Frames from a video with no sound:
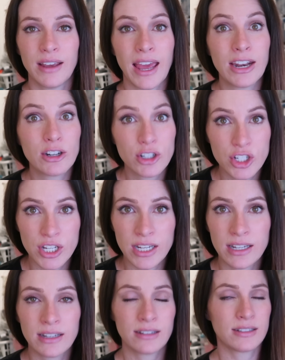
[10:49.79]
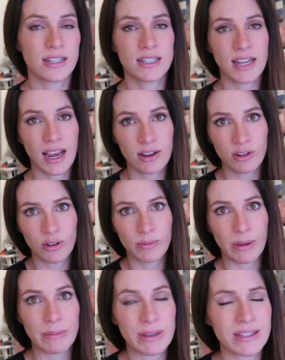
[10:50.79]
energy to tackle
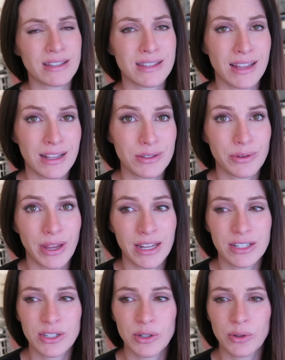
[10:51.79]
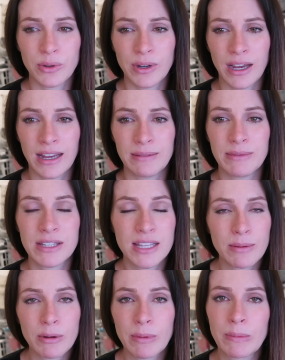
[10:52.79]
my business, and that's okay too. This
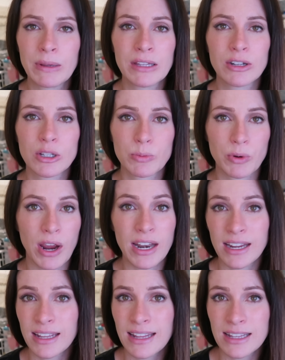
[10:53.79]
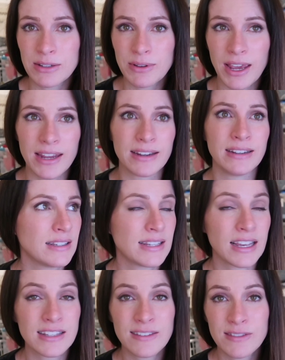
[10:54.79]
summer might be a little sporadic, and that's okay.
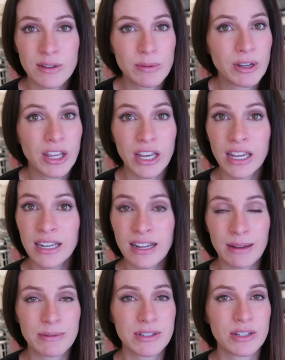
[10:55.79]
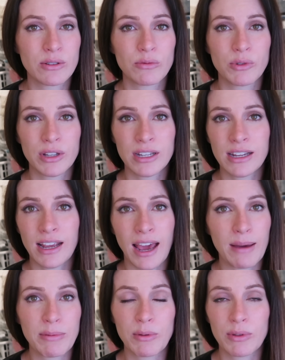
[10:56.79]
Sales have still been good. I'm still really
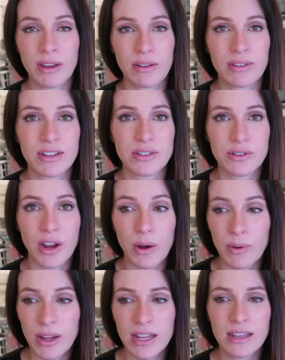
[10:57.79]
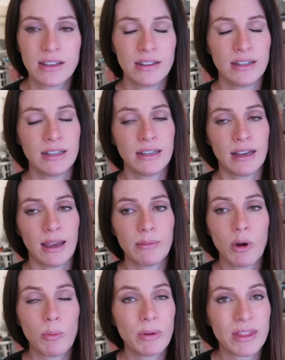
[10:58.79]
happy with how things are going. I'm
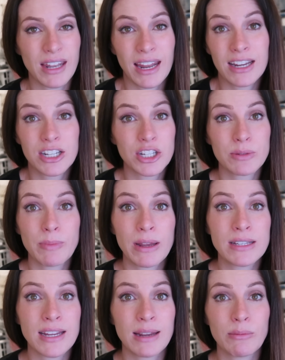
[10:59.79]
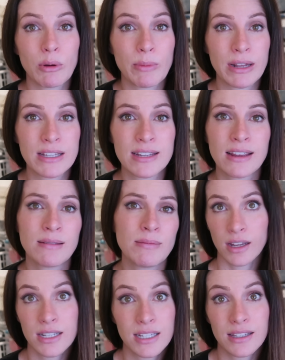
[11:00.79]
hoping that I can just maintain
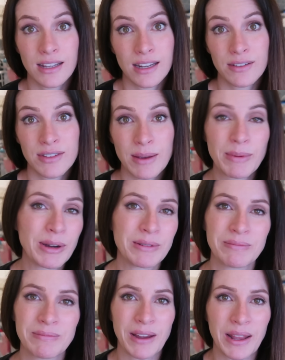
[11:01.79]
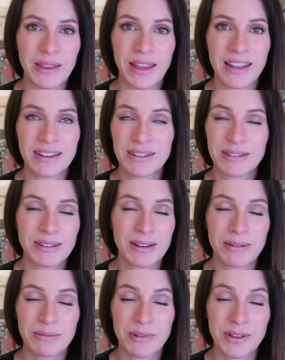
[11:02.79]
momentum until the end of summer, and then
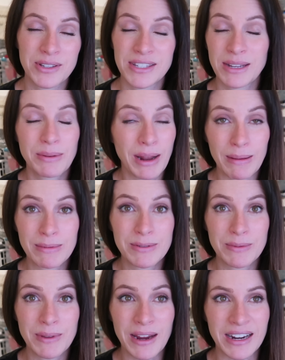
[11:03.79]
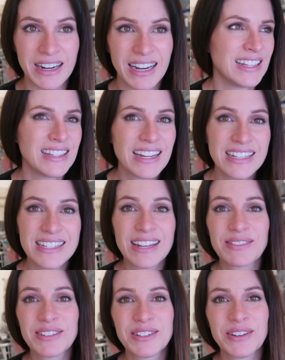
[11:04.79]
we'll see what happens from there. Thanks
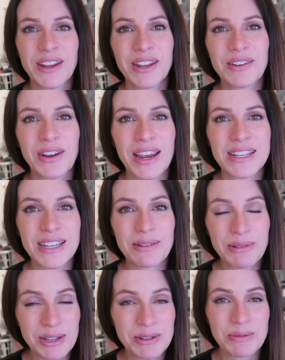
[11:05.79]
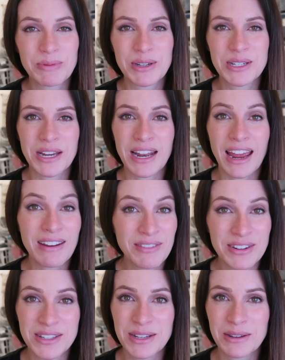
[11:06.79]
again for tuning in, you guys. I really do appreciate
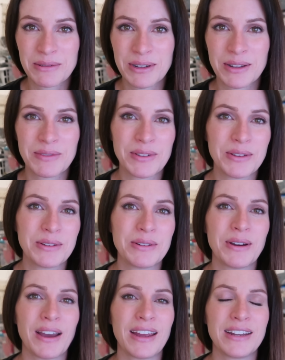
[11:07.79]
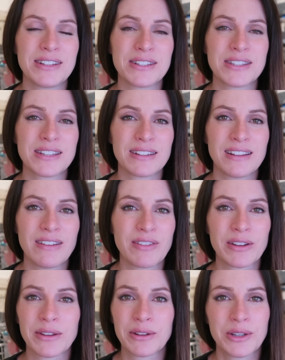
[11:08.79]
every single one of you. I just love
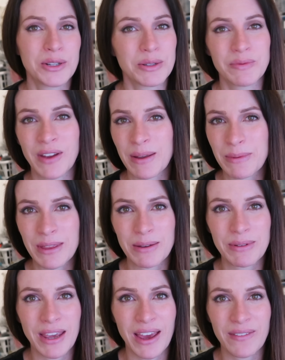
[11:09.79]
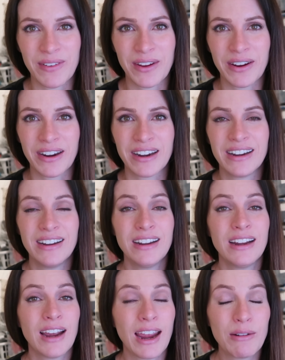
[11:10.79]
our little YouTube family that we have here.
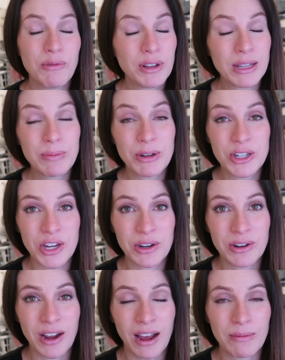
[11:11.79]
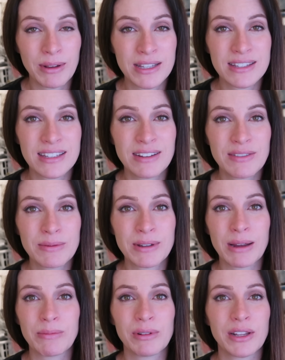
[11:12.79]
I really appreciate your comments. Leave them
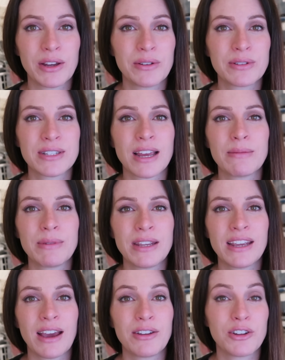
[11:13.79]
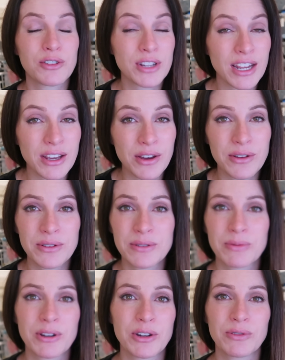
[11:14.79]
down below. Tell me how your day
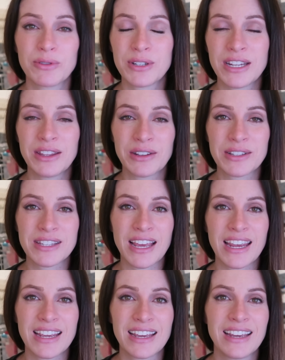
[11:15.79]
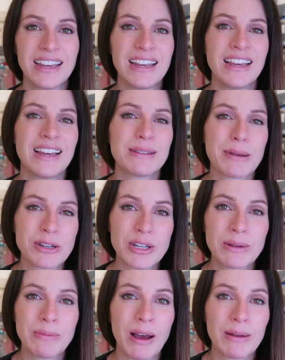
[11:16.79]
goes, what your routine looks like,
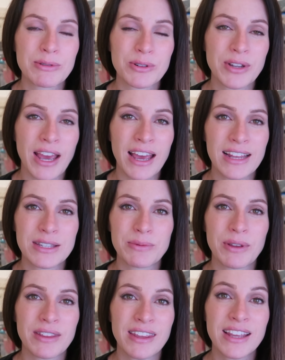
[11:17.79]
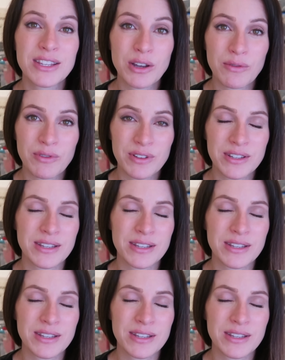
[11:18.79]
especially moms or dads with kids home for the